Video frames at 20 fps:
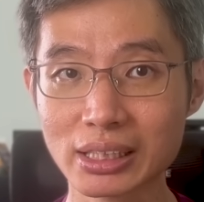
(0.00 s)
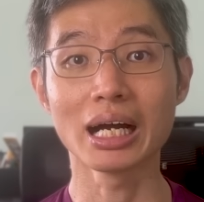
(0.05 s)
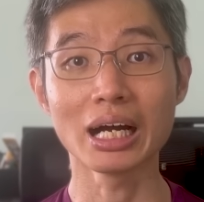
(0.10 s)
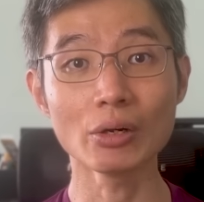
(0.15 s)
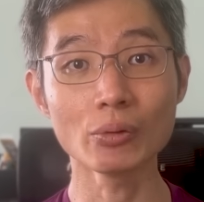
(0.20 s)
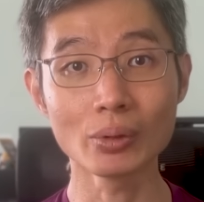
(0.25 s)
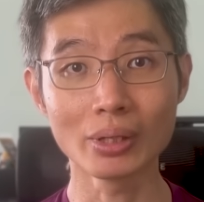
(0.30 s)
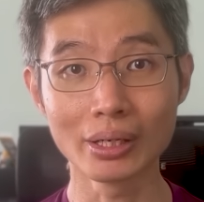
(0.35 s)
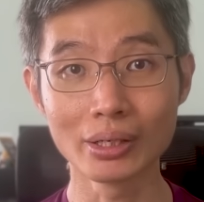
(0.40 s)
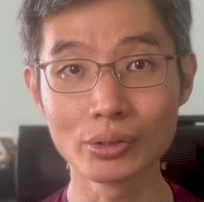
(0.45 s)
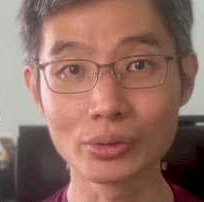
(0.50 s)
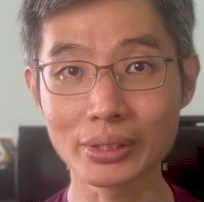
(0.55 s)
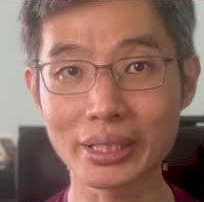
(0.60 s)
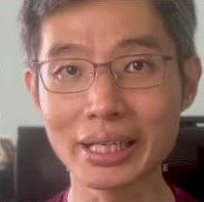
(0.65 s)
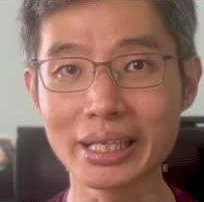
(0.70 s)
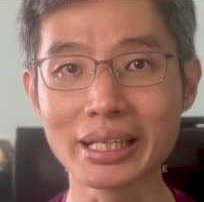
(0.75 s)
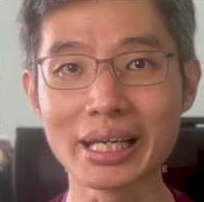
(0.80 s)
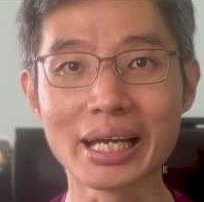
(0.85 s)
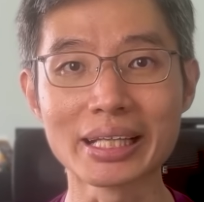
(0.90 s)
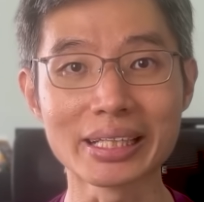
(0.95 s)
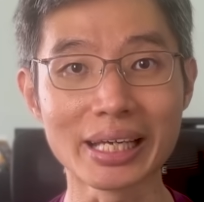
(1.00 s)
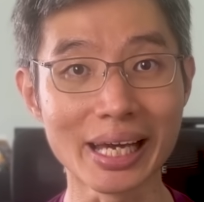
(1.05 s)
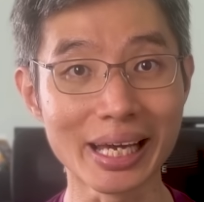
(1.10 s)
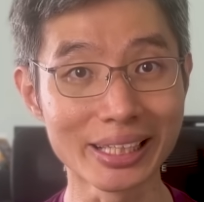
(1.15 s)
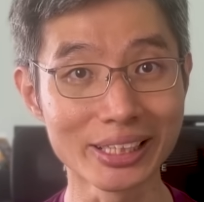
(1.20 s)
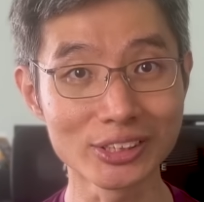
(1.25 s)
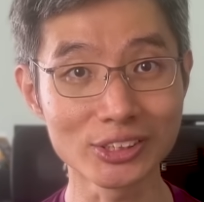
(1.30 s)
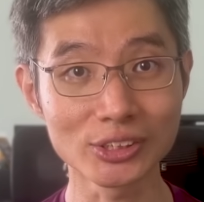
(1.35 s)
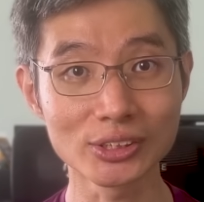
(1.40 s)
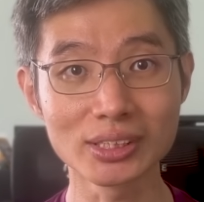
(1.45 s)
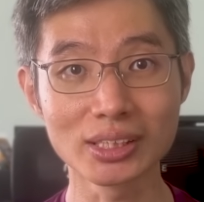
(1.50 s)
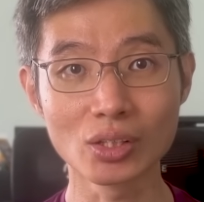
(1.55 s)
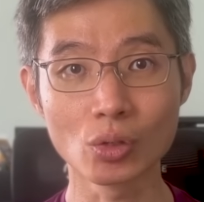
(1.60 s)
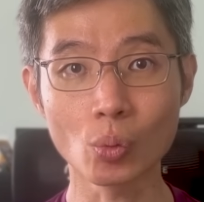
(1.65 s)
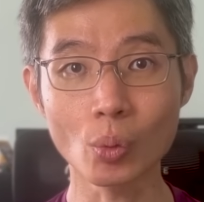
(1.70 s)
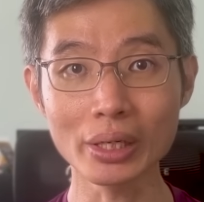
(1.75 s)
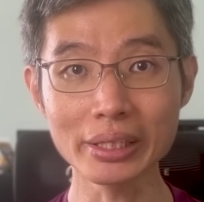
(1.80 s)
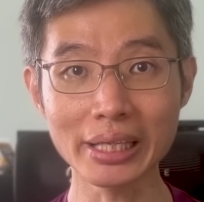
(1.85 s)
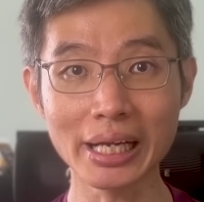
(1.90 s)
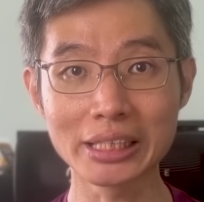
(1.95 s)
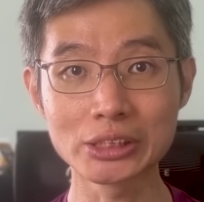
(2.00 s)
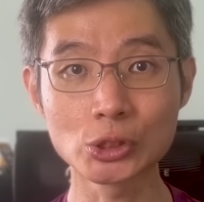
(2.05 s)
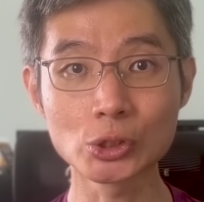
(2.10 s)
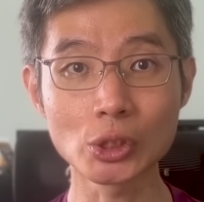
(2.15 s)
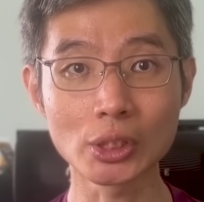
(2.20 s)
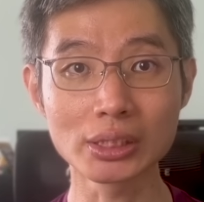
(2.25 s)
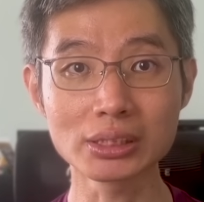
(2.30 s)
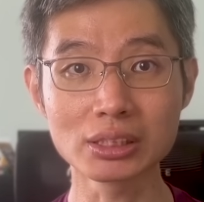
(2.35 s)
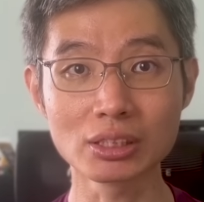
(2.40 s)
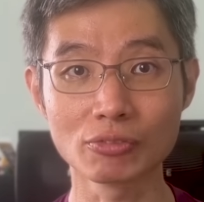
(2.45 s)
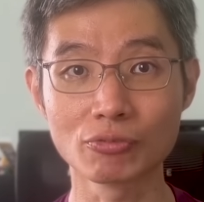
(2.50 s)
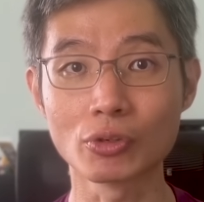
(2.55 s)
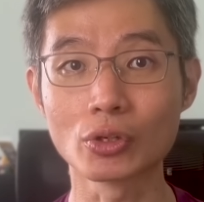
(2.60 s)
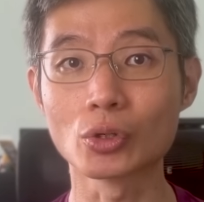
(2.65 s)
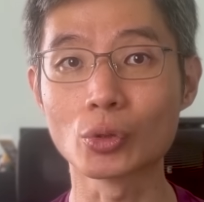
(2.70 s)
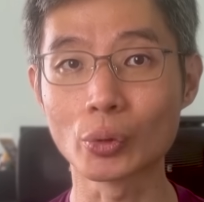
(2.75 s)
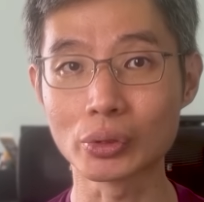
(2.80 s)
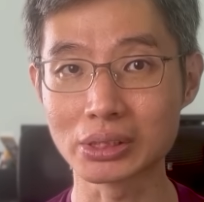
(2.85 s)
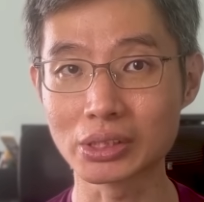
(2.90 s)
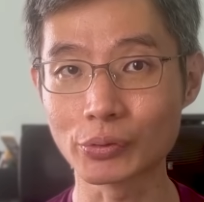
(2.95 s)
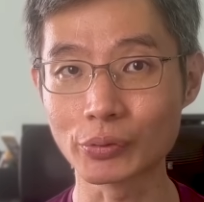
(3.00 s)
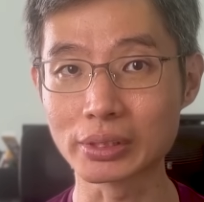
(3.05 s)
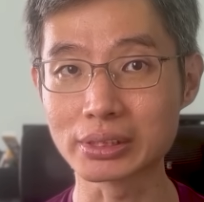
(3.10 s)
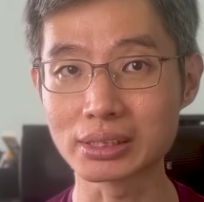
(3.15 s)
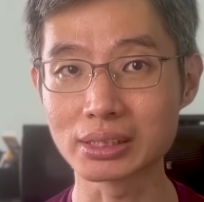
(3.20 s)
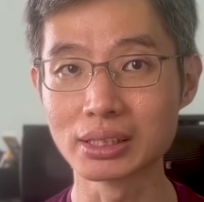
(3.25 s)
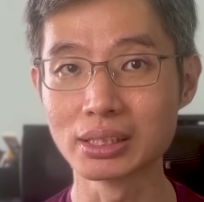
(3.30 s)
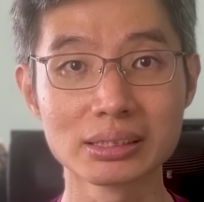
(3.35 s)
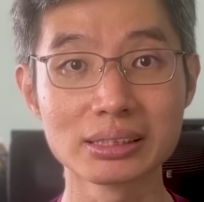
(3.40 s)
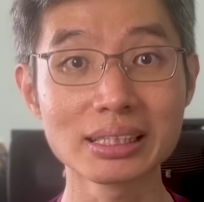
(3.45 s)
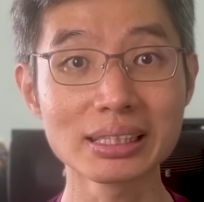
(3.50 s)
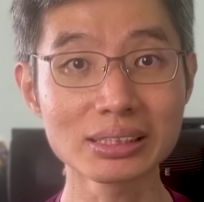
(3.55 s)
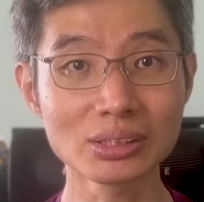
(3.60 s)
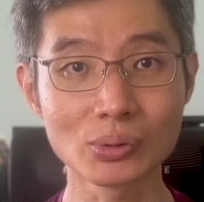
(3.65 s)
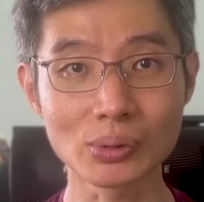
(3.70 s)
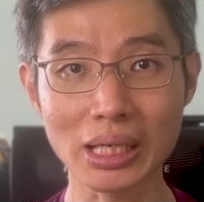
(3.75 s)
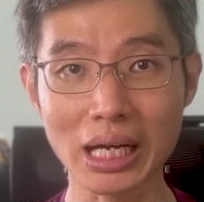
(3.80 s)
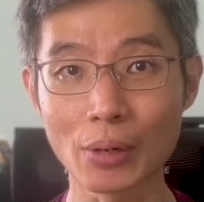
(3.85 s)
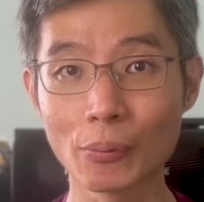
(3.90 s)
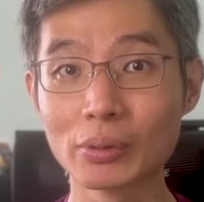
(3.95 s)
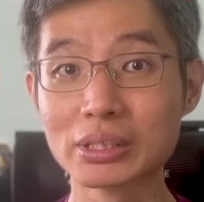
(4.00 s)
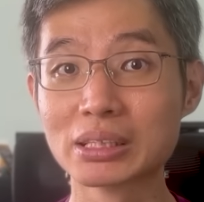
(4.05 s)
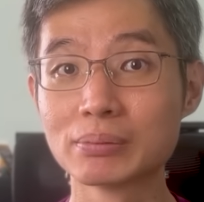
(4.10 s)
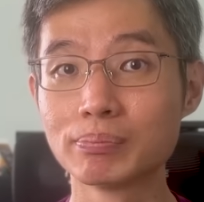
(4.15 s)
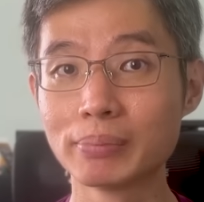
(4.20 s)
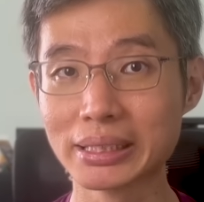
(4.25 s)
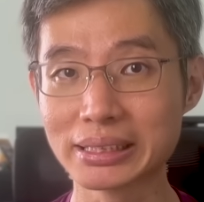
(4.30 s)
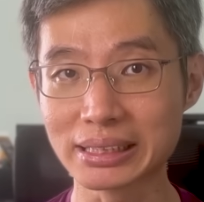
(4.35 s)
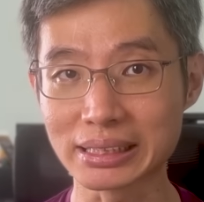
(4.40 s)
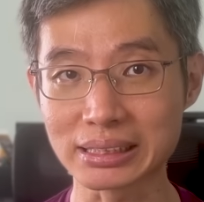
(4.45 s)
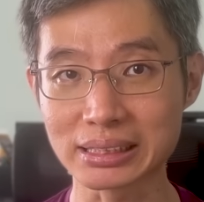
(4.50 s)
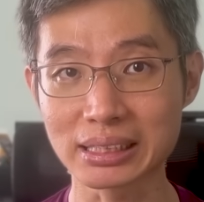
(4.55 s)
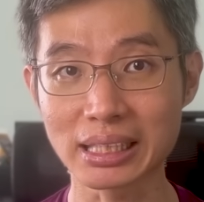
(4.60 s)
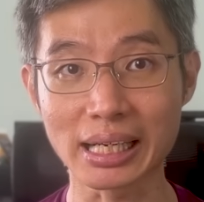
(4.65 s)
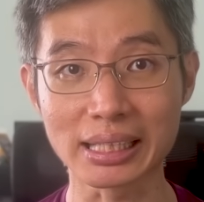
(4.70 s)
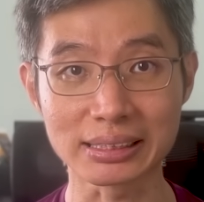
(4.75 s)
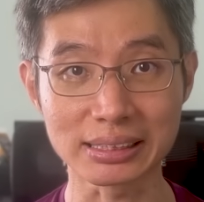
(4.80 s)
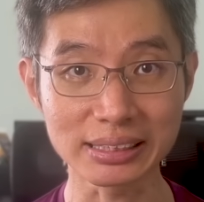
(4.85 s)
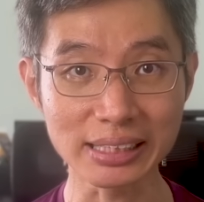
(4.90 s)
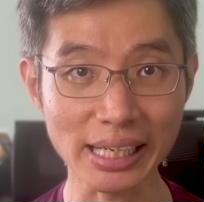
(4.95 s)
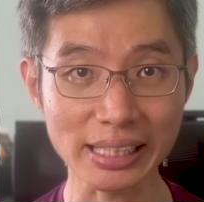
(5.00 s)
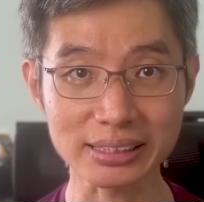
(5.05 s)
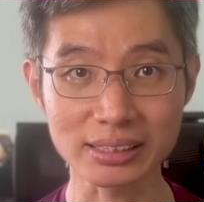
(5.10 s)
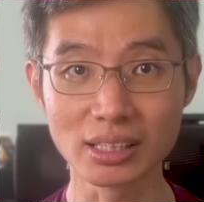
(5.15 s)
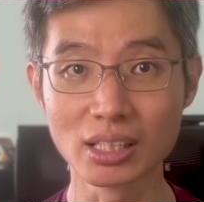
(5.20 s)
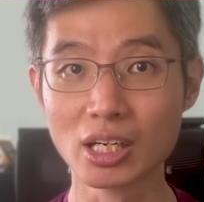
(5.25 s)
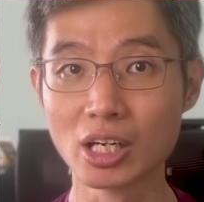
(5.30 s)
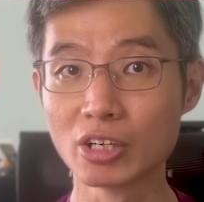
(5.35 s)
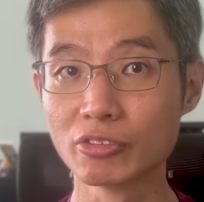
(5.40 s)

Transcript: I will allocate an additional $100 for groceries, just to cover the basics like snacks,